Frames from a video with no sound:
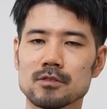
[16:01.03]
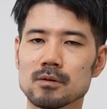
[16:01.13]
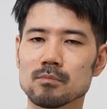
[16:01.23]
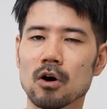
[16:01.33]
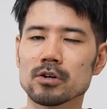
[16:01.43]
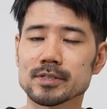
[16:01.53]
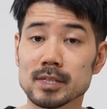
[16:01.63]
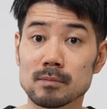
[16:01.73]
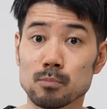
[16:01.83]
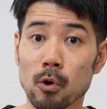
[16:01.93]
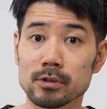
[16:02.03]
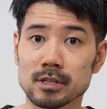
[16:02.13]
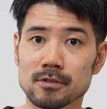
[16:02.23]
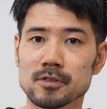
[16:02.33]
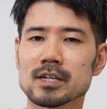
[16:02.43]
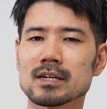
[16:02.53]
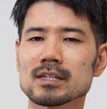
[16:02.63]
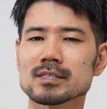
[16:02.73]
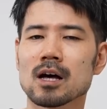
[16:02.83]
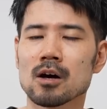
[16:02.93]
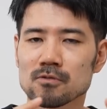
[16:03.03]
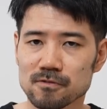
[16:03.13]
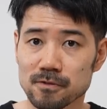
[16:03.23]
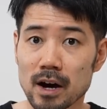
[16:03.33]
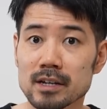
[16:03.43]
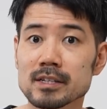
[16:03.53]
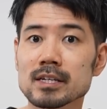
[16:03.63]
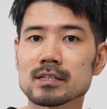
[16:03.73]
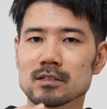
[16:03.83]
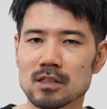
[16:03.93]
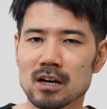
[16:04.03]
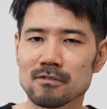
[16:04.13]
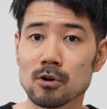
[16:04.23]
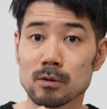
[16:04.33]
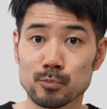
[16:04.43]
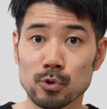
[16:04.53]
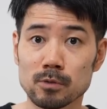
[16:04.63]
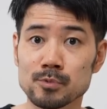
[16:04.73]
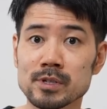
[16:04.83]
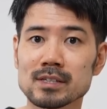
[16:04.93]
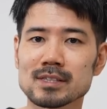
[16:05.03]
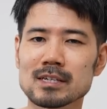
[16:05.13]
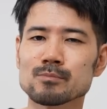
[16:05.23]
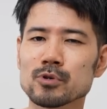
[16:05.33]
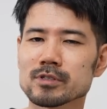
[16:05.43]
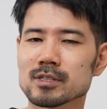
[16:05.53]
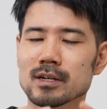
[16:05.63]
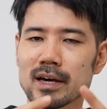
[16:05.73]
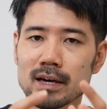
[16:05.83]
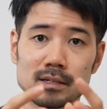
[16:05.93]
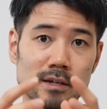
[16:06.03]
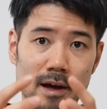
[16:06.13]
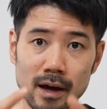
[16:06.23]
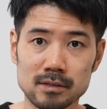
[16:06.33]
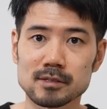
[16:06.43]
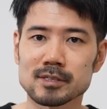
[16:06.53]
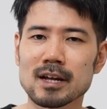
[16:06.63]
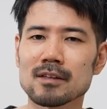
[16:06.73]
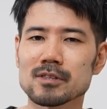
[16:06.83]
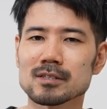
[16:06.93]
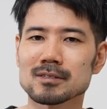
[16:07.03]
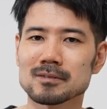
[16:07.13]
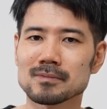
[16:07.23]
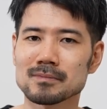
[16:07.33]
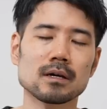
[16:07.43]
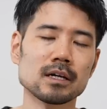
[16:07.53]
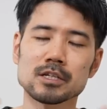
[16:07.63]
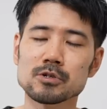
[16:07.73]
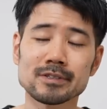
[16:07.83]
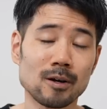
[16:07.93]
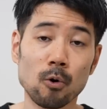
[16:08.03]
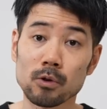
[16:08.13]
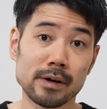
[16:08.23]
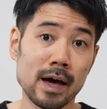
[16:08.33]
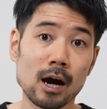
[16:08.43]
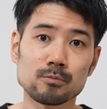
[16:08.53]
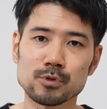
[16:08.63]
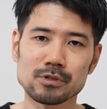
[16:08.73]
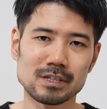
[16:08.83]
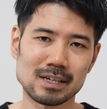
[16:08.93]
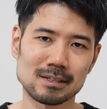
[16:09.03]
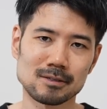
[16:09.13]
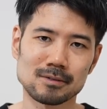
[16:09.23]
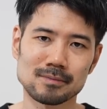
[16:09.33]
The most important thing is finding level appropriate input and understand it, and use all the help you need.